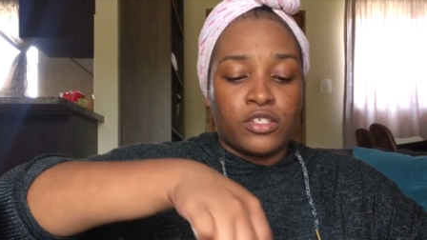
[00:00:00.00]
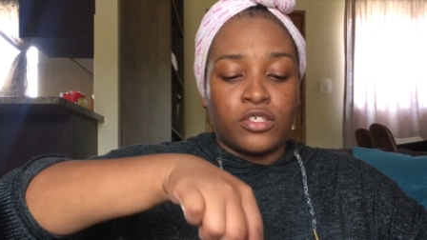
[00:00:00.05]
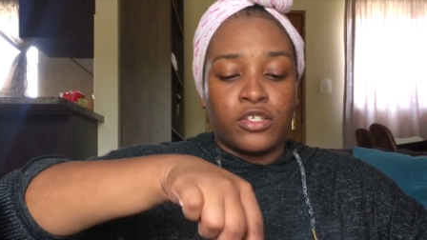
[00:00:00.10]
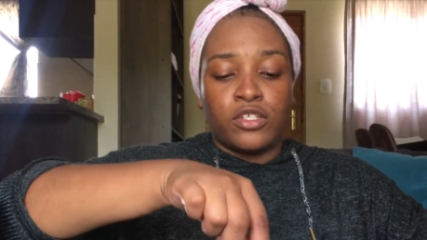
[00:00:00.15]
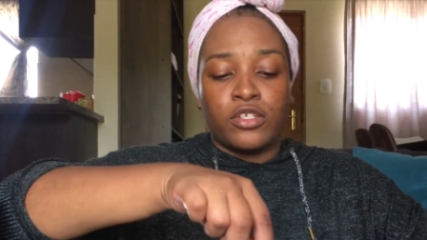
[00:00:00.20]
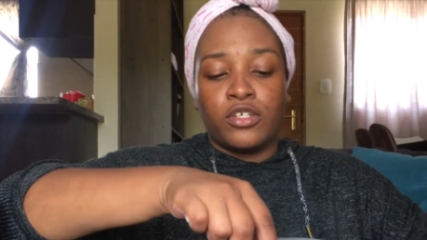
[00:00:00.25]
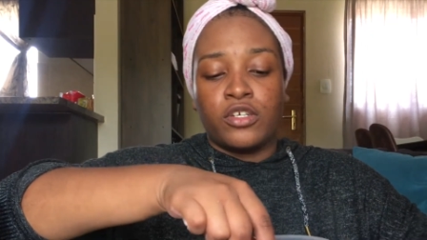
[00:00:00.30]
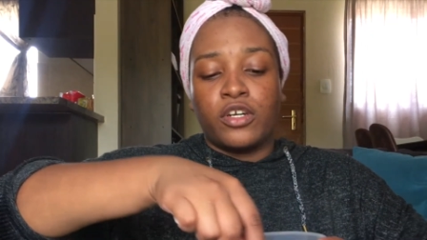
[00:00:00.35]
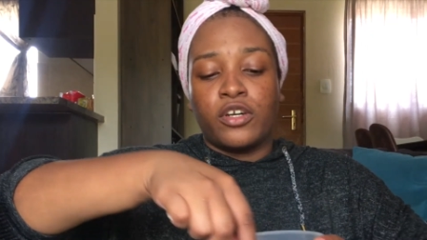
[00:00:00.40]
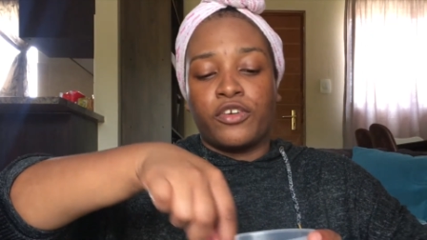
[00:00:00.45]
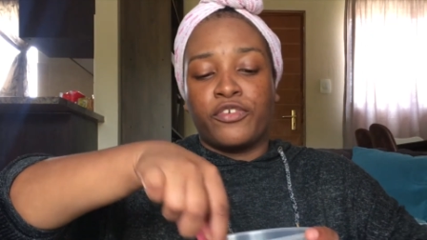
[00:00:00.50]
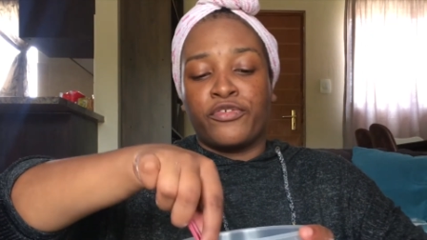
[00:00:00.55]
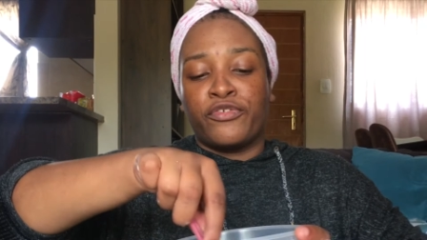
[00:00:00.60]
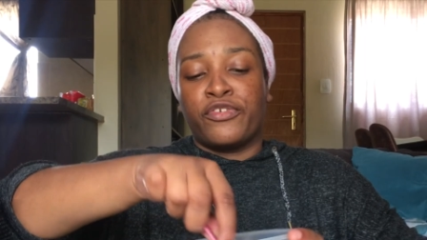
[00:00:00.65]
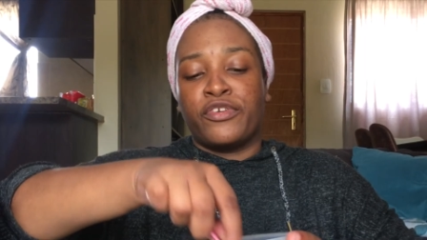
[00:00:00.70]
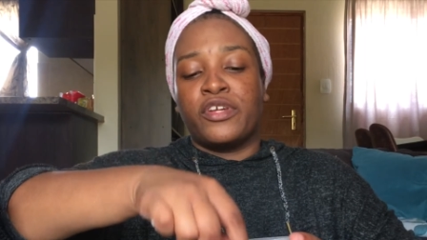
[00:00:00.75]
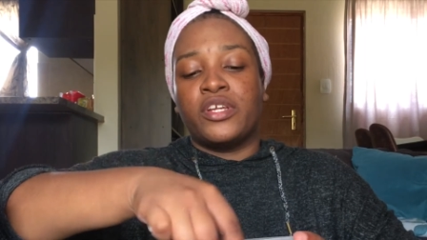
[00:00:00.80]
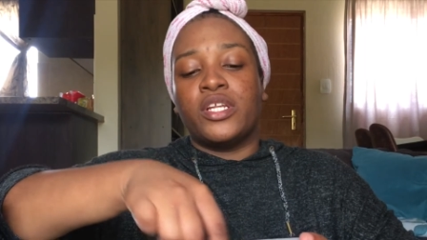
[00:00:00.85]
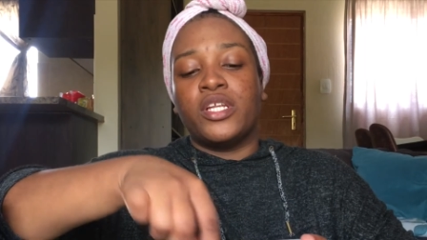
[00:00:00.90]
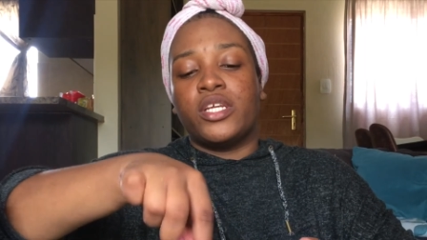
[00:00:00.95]
to look
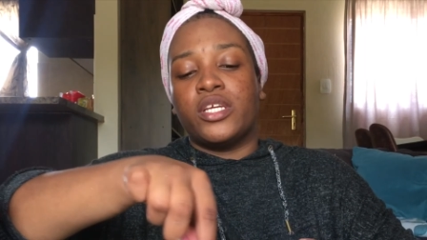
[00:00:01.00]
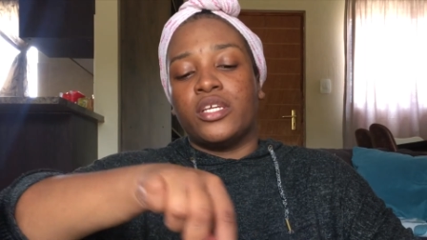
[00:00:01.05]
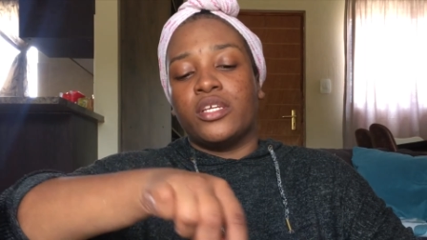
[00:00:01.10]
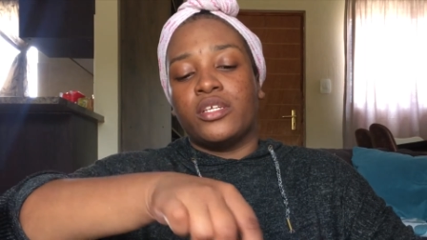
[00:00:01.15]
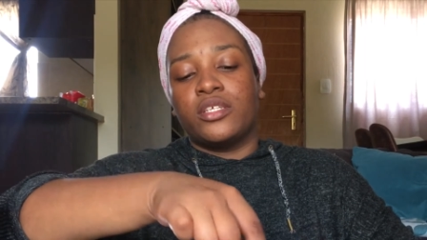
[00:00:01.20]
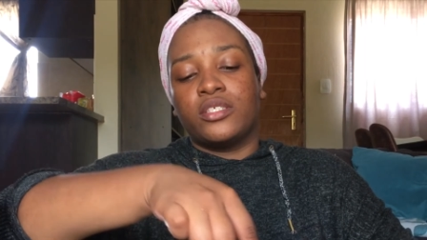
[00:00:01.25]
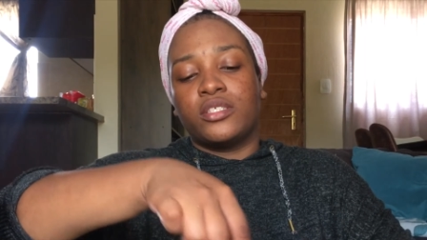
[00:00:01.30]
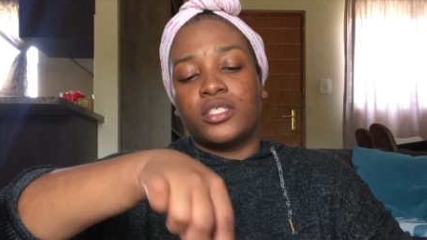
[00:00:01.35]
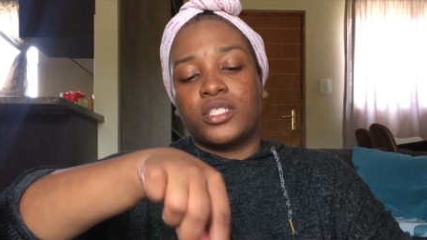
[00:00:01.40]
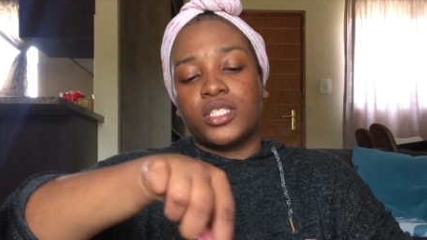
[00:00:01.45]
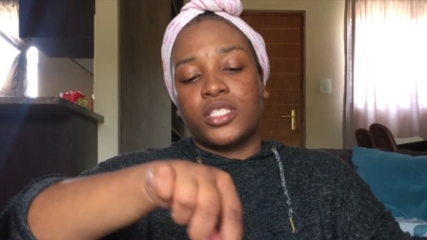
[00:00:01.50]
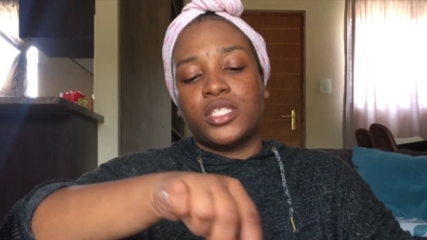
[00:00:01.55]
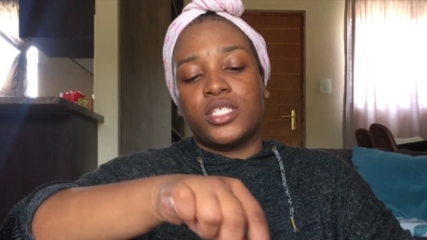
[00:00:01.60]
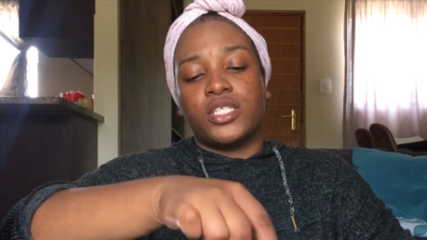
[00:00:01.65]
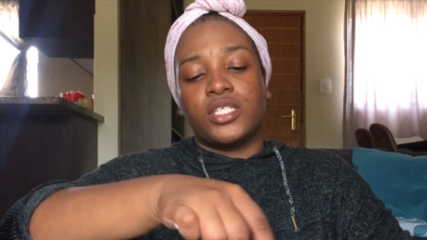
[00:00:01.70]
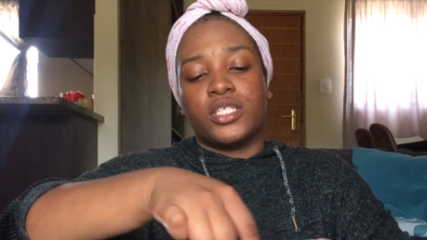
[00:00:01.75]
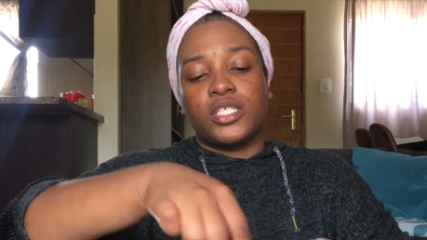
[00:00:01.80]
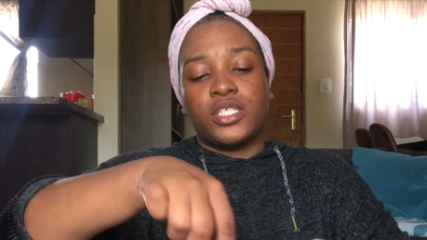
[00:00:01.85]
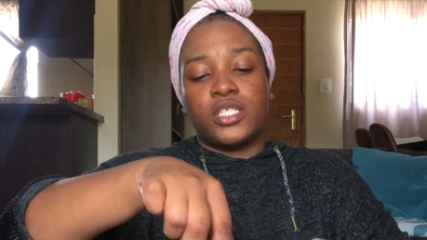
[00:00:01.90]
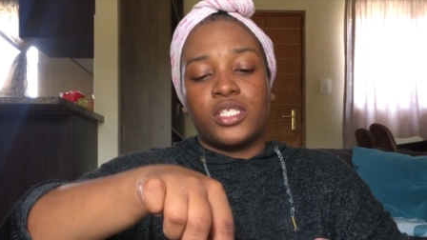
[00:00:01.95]
really
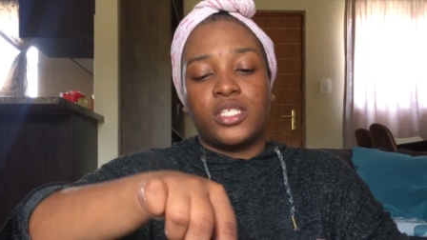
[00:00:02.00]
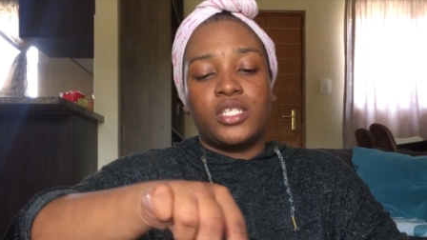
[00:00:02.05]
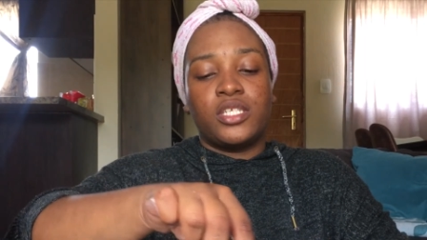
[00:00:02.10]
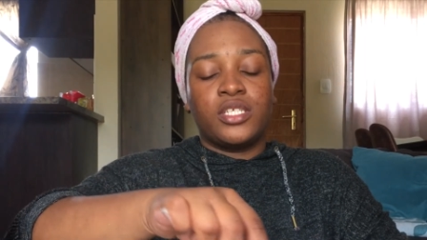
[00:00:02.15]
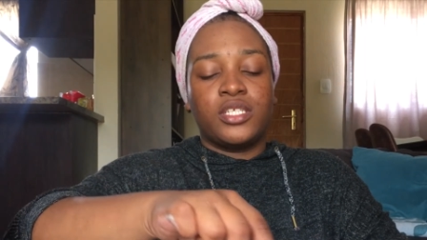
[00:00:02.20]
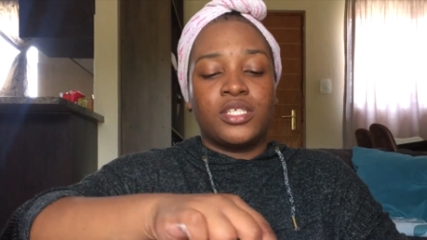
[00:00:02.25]
good